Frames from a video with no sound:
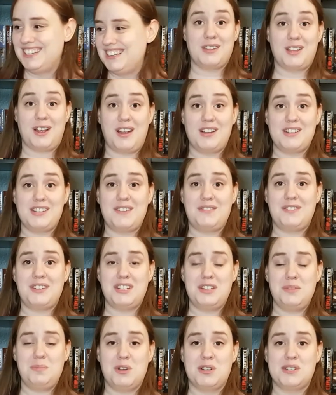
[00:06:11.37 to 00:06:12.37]
There are
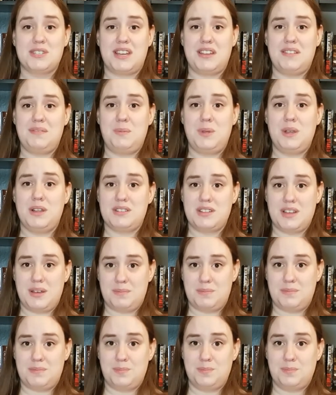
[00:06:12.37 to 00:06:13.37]
definitely books I've picked
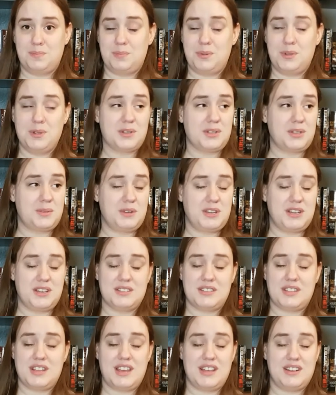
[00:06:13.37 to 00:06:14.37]
up purely
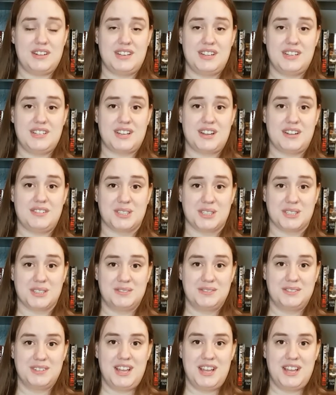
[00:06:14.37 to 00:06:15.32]
because they had a nice cover.